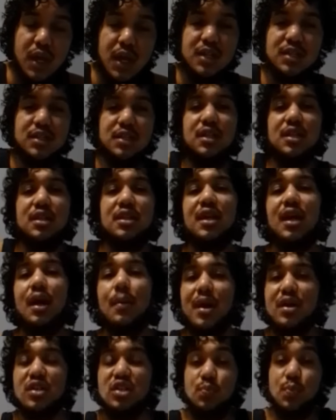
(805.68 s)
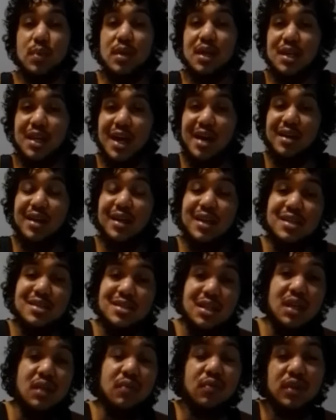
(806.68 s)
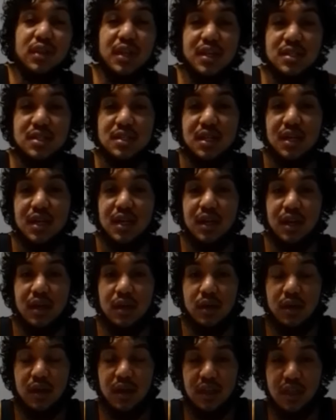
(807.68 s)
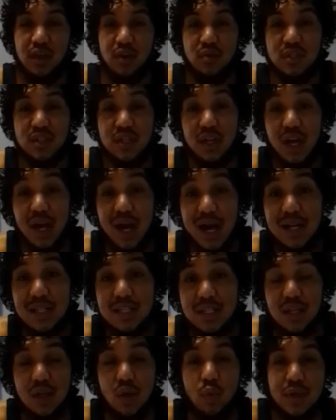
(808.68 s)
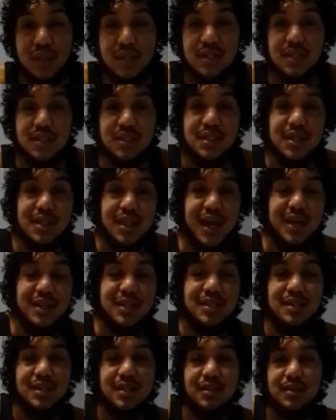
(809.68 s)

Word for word: See, the thing about speaking out against evil is there's consequences to that.